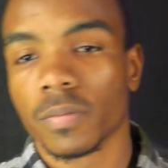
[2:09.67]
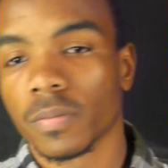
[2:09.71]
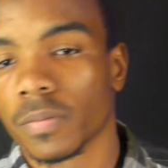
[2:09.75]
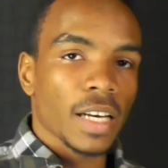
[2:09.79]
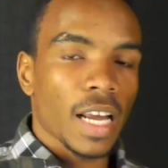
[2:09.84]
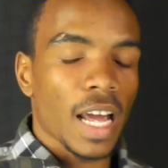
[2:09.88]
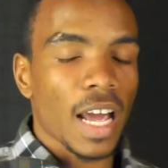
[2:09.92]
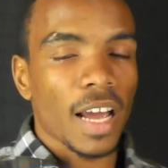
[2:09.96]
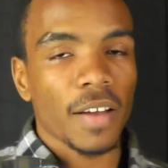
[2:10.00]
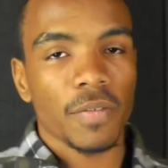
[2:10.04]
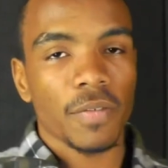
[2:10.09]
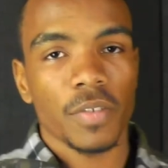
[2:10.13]

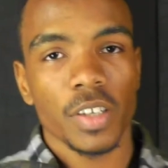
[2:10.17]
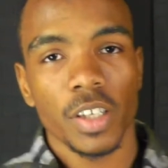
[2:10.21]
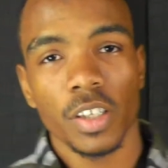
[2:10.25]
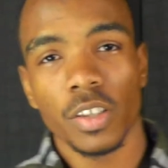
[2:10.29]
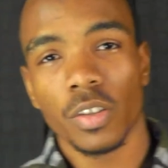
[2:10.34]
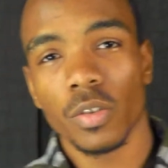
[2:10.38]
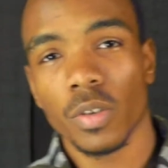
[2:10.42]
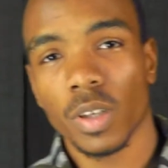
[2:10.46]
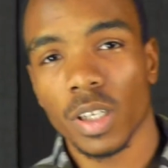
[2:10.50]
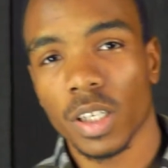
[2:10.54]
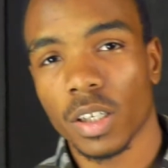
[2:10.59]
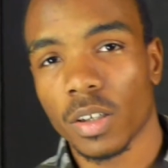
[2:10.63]
Now, after you
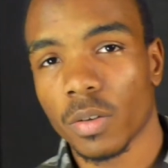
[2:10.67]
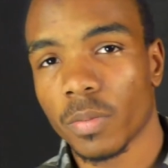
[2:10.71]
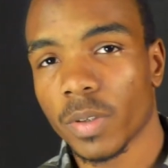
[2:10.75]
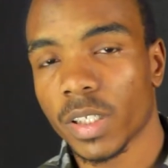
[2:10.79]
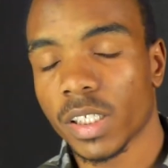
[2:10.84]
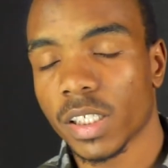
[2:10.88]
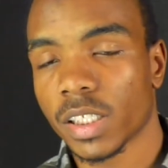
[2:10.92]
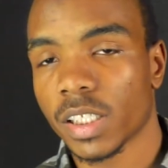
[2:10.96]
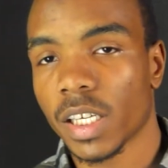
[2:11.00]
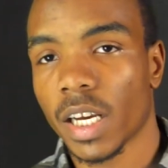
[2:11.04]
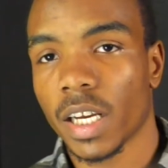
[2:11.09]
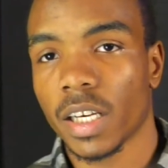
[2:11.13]
do a little bit
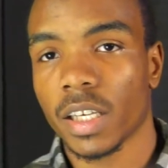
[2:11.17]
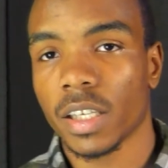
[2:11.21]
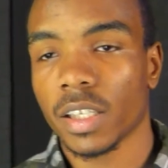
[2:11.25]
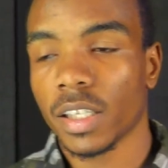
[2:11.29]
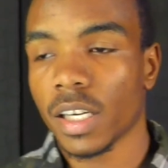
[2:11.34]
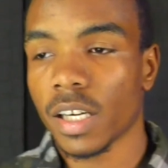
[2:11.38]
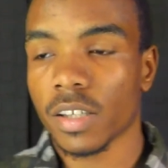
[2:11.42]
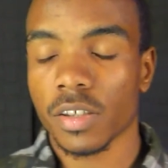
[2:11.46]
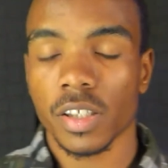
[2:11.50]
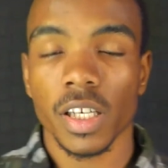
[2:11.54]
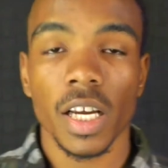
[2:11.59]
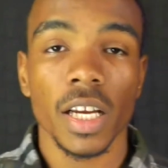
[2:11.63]
of shading,
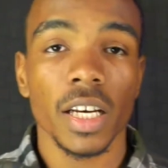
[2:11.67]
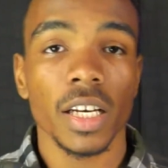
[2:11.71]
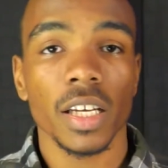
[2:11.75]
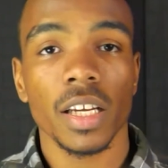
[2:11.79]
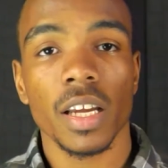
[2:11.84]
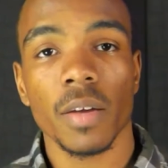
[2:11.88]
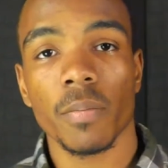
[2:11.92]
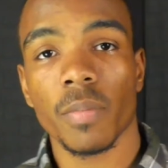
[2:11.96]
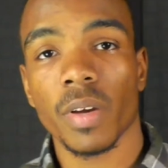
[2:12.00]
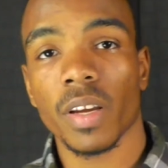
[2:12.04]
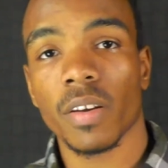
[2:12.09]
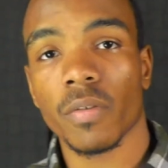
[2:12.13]
now shading
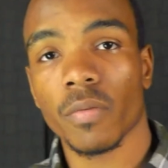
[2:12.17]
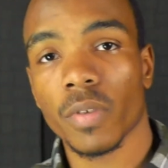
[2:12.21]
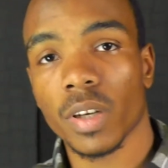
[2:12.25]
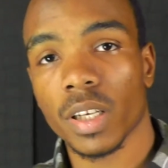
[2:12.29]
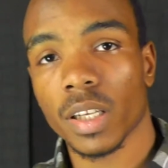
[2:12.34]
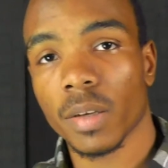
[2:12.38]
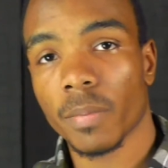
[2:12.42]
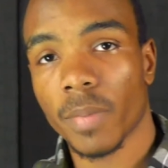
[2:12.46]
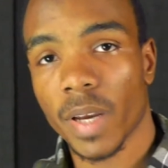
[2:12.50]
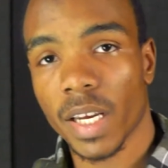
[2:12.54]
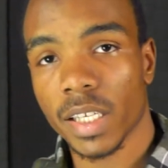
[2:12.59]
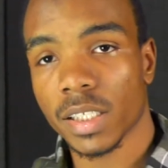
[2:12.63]
can be
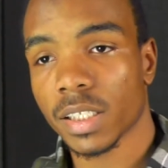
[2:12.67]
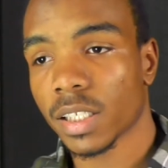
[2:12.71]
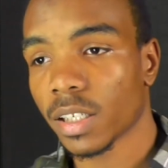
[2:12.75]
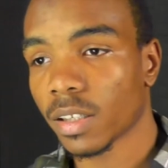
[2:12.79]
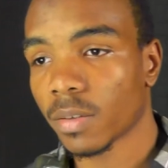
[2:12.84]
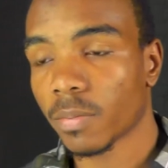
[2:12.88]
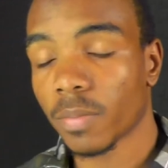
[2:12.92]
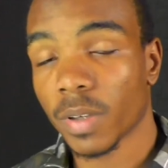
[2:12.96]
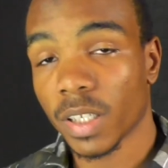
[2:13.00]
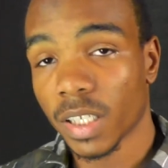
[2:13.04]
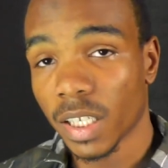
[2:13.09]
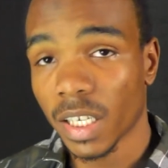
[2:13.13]
really
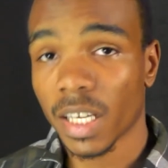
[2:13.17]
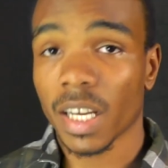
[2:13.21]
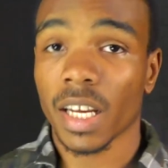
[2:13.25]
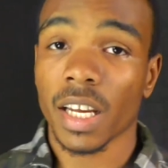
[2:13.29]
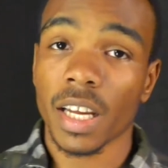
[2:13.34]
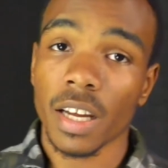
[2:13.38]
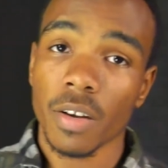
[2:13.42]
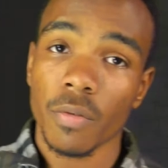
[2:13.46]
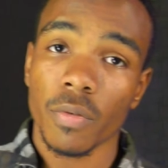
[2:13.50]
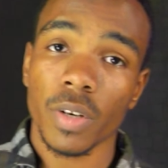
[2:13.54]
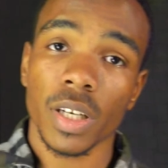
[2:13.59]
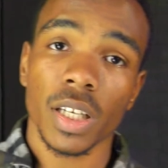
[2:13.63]
basic, but it can
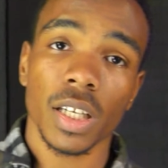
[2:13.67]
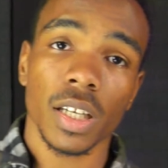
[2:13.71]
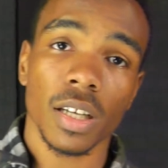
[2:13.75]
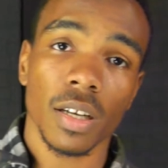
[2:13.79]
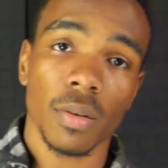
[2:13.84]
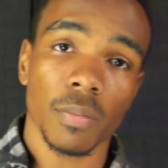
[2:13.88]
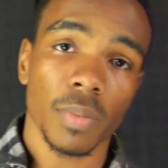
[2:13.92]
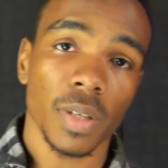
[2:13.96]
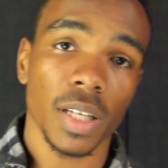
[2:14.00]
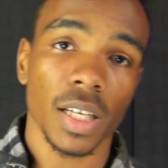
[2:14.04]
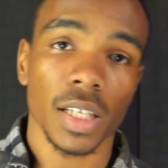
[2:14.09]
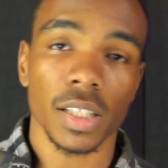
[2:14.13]
get really
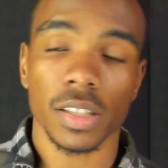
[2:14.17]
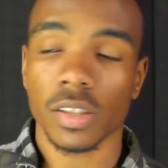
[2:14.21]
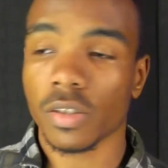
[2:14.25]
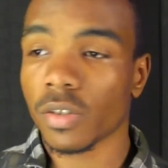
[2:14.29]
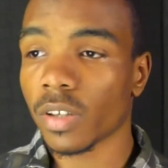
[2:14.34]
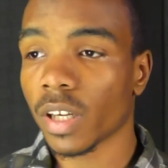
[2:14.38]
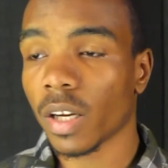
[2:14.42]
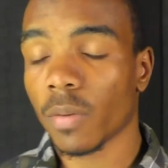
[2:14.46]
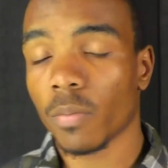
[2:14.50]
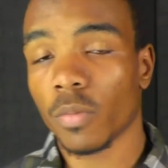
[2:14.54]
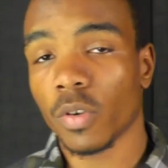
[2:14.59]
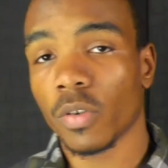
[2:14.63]
complex. You
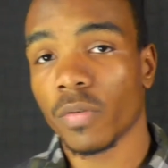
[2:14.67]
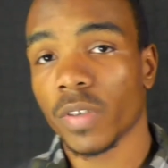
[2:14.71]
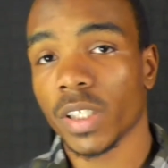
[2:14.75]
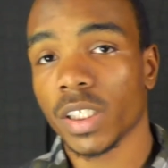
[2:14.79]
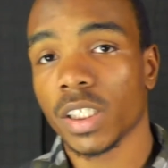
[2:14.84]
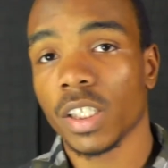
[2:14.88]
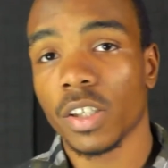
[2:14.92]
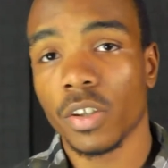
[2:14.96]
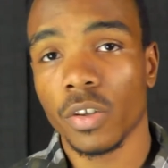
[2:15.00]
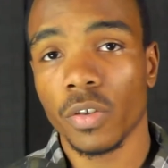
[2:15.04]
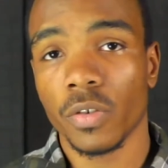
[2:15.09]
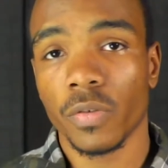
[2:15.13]
can move
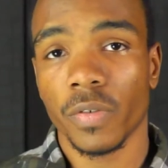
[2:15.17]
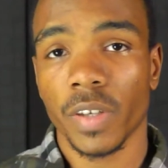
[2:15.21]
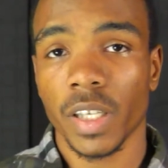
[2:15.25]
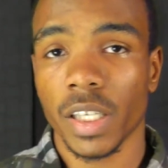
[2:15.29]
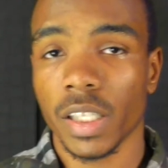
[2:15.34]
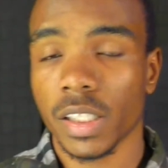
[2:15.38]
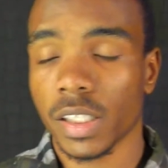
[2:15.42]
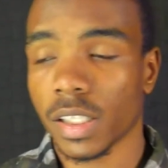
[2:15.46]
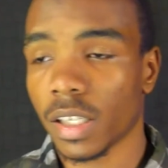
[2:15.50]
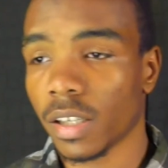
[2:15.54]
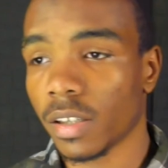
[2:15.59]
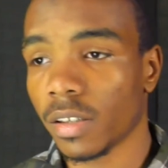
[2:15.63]
into
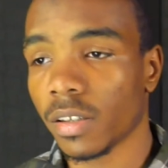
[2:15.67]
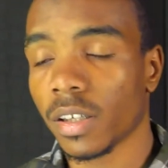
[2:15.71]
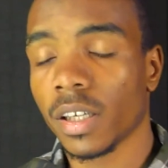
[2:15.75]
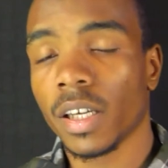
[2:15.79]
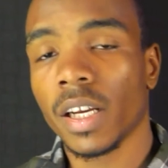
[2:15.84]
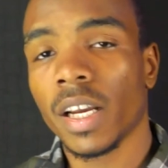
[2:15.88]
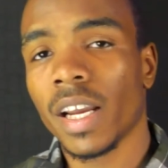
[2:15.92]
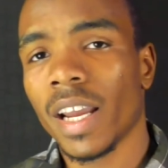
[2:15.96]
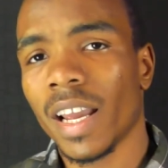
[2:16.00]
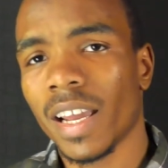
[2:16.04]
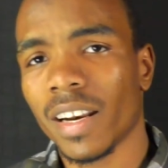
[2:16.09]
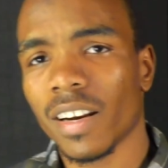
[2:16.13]
UVs
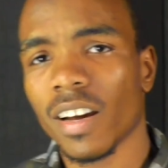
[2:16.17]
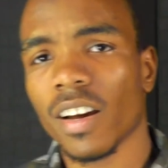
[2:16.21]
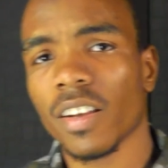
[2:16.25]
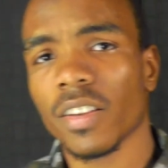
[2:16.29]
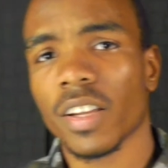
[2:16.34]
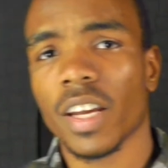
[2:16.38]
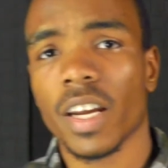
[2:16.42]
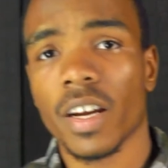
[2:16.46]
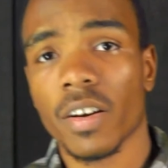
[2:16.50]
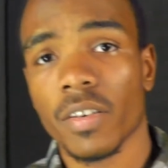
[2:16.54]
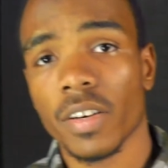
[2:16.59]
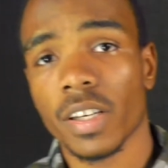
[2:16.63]
and other
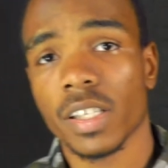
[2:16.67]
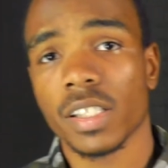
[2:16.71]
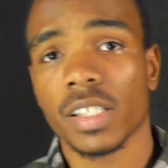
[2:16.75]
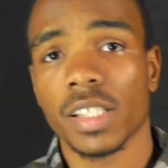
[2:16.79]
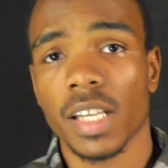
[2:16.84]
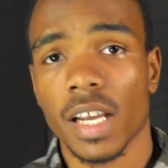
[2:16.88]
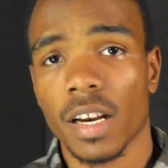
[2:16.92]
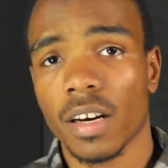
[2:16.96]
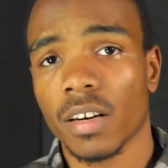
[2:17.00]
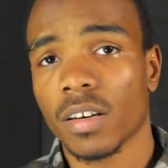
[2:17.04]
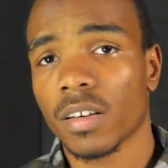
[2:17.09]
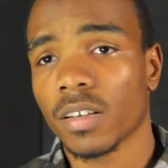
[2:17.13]
areas
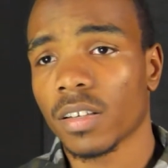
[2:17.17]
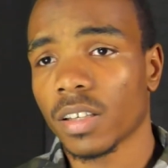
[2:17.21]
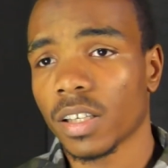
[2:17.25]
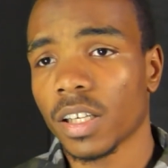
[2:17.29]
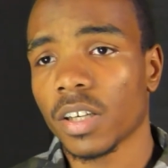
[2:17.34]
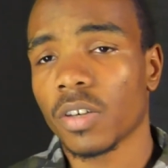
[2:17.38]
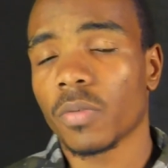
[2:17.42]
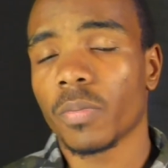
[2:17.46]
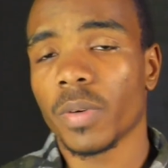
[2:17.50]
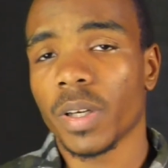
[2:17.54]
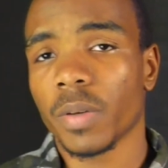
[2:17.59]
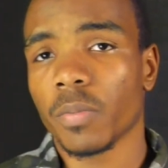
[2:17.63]
that are a
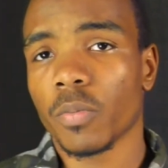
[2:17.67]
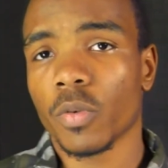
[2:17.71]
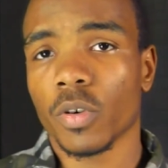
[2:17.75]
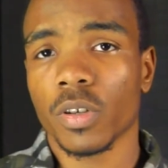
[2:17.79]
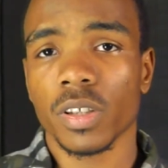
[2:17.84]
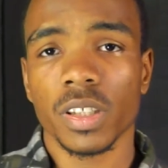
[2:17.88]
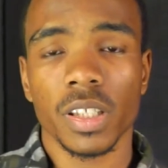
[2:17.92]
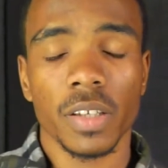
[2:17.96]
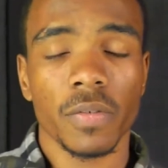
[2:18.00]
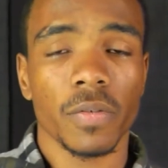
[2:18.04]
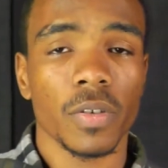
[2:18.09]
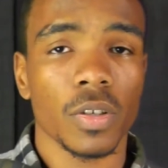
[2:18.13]
little bit more
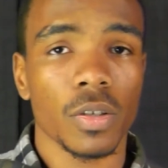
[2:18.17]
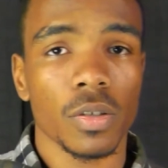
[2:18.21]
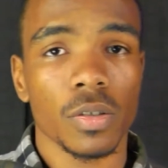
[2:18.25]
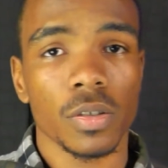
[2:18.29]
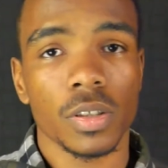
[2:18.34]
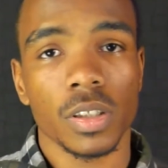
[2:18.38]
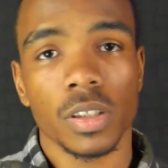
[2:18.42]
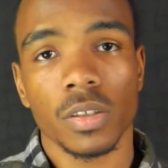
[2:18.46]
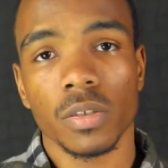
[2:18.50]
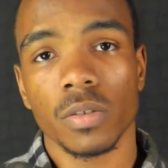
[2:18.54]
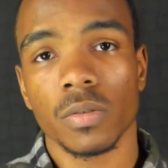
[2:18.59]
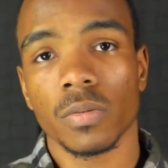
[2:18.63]
difficult
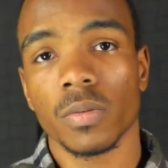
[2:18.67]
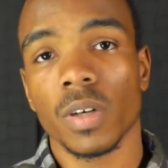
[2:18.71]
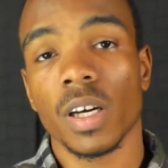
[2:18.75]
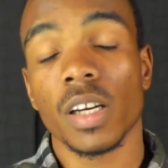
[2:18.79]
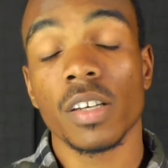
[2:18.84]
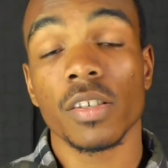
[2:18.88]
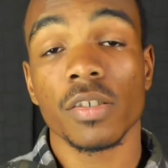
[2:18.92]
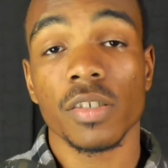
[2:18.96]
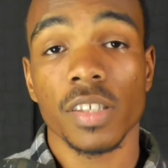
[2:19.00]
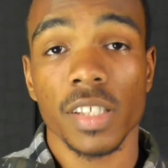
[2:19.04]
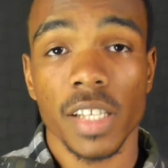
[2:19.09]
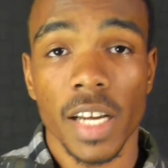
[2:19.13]
to
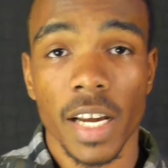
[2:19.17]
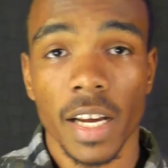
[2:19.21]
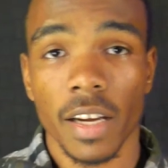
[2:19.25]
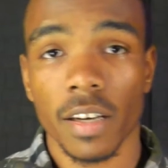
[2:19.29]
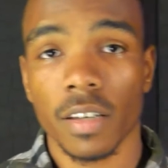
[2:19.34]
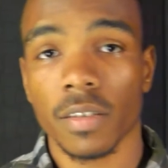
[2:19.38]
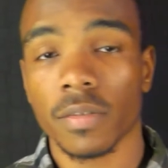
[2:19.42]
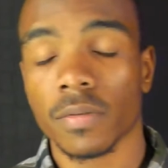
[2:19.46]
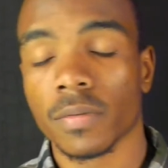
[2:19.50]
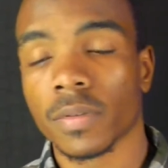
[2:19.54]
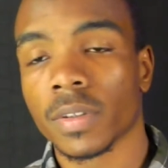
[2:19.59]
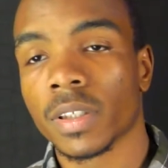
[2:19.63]

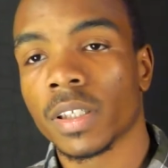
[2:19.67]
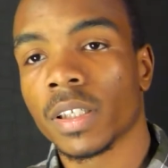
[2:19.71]
understand.